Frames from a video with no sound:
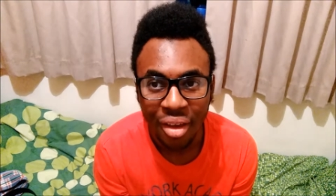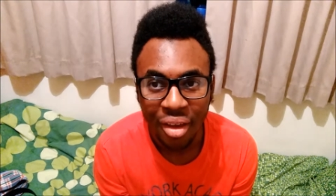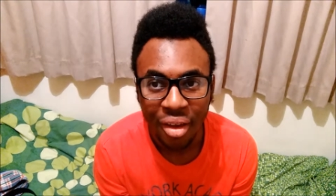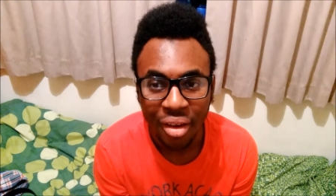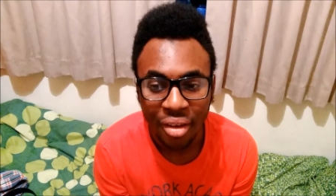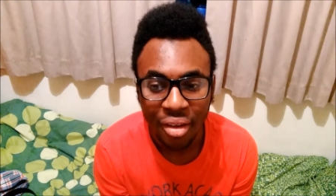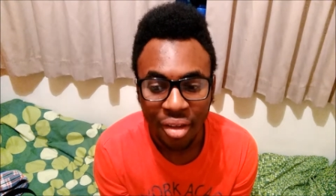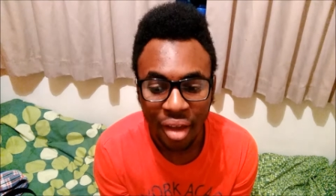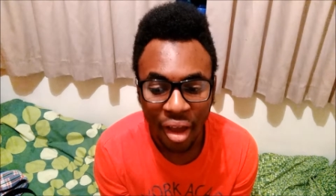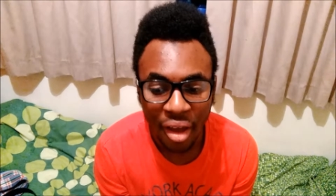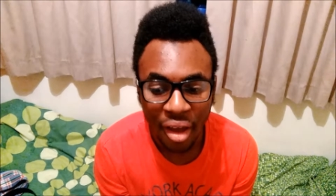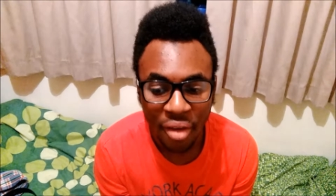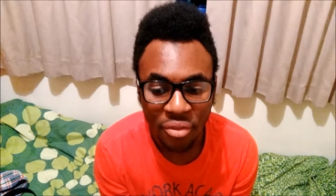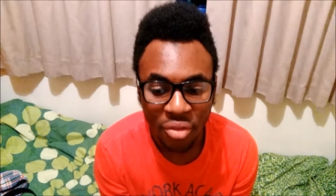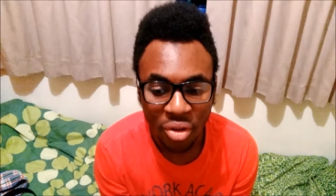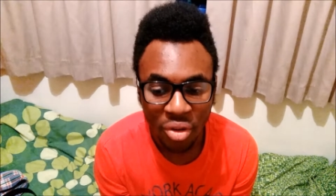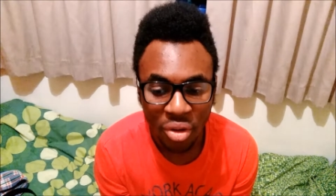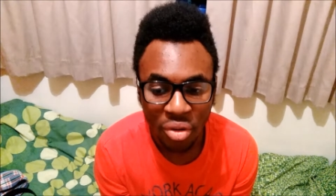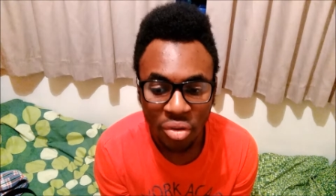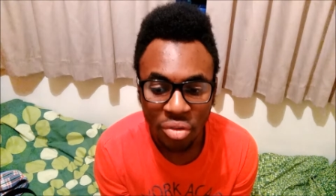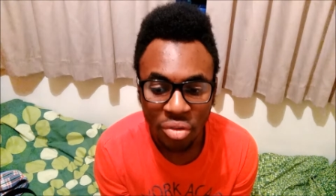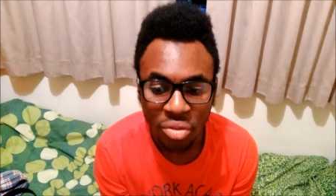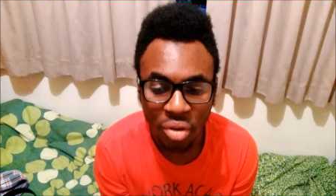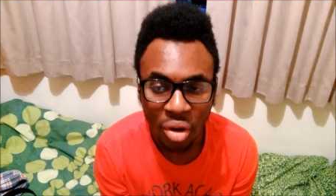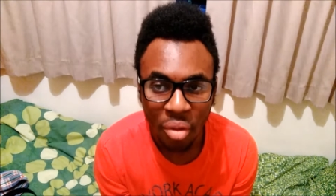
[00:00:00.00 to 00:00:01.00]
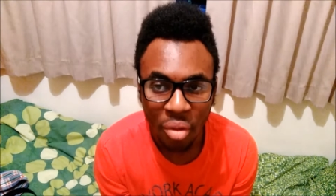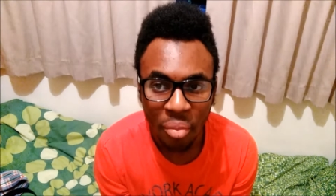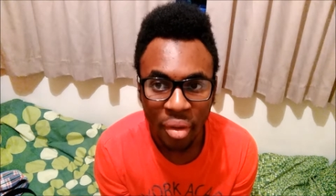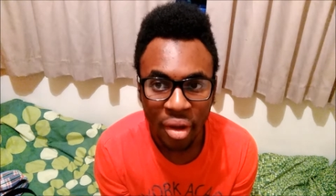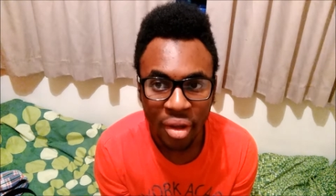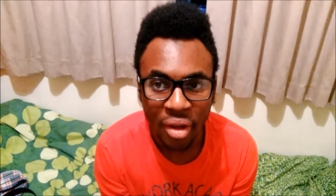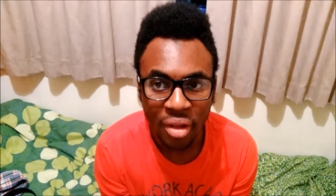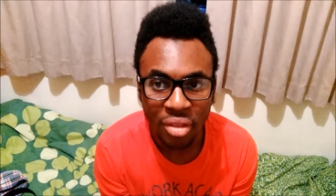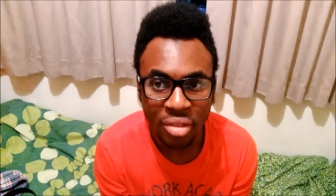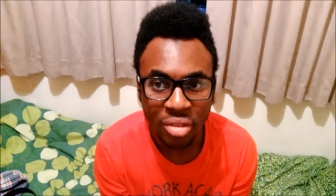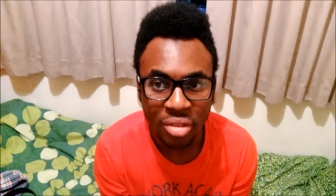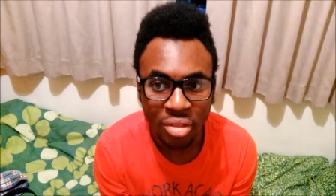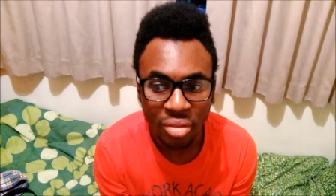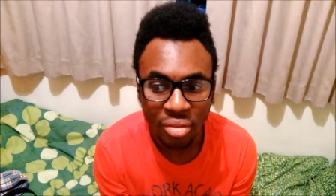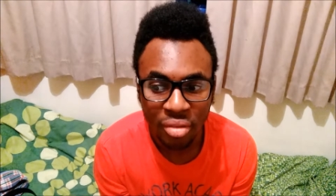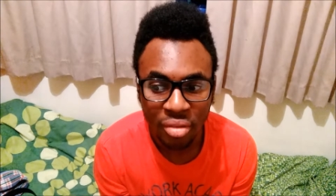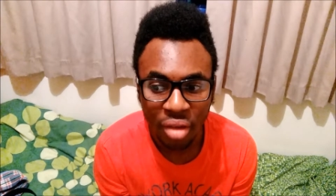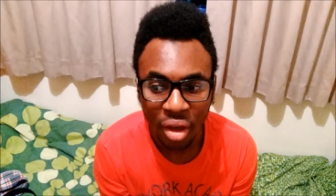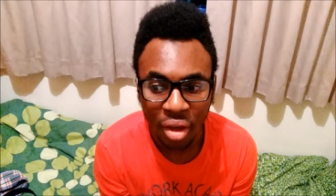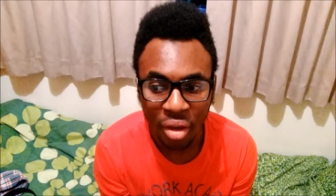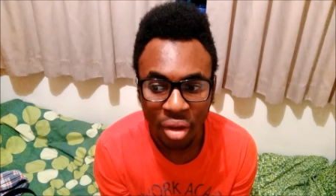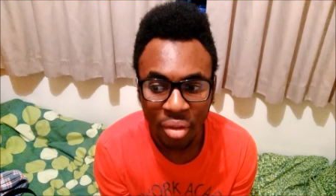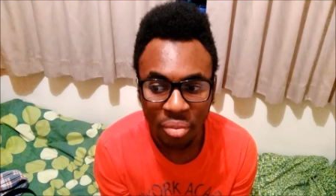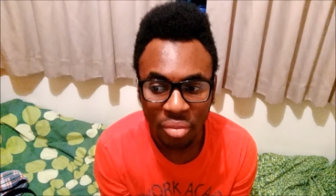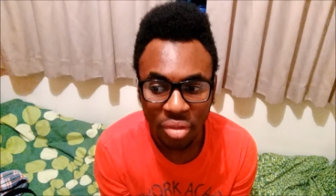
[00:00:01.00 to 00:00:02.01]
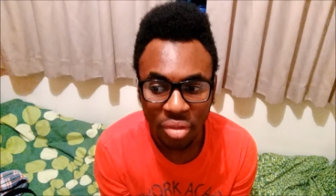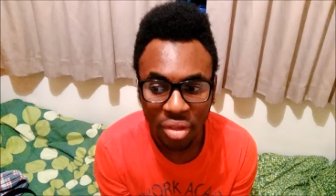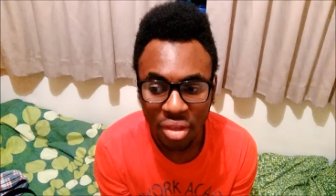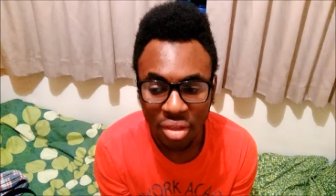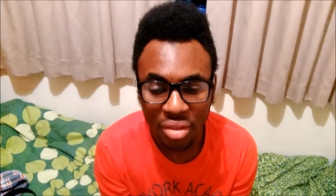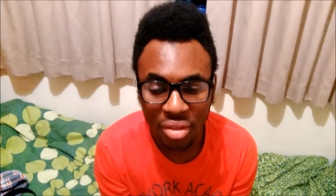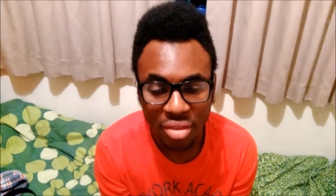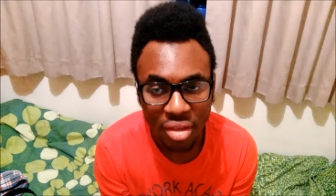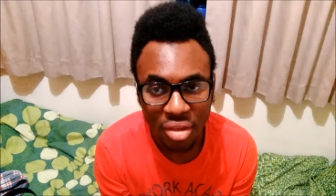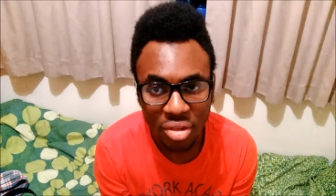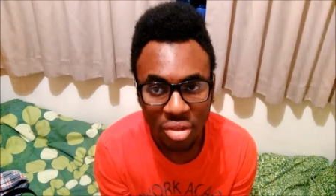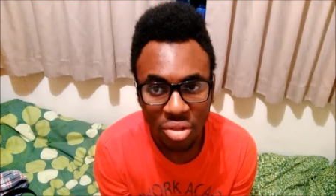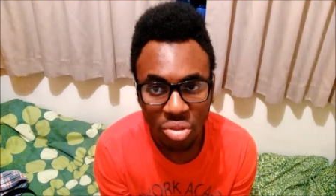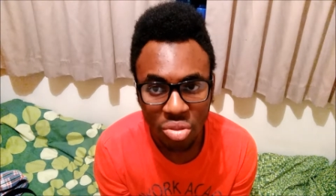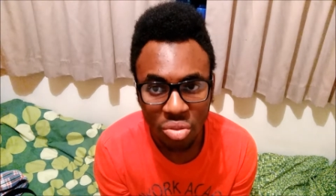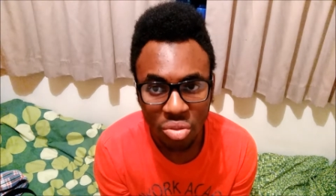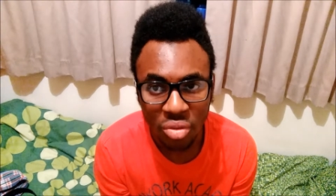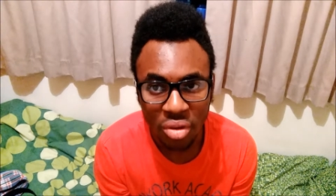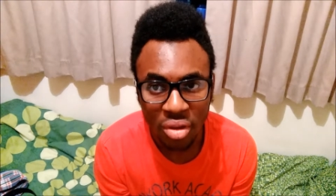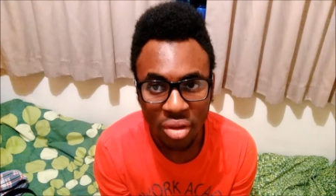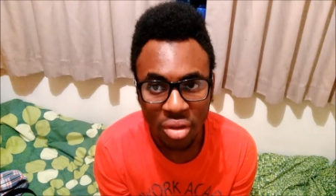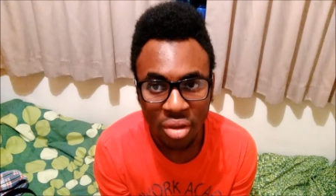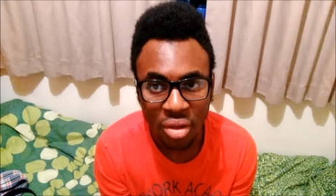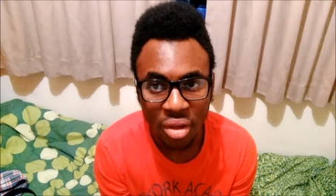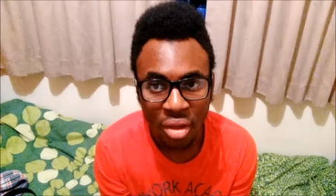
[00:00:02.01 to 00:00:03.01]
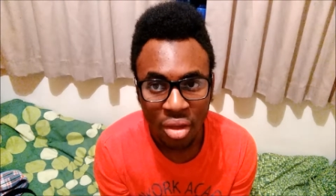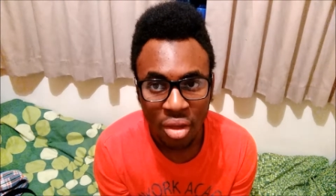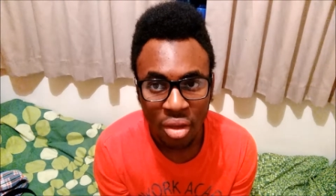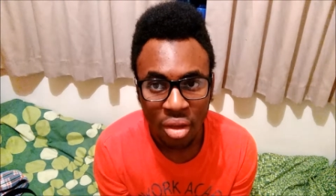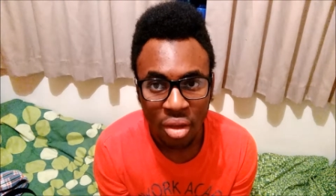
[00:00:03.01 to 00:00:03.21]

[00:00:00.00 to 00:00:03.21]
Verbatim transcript: that I've known throughout my um, Key Stage three,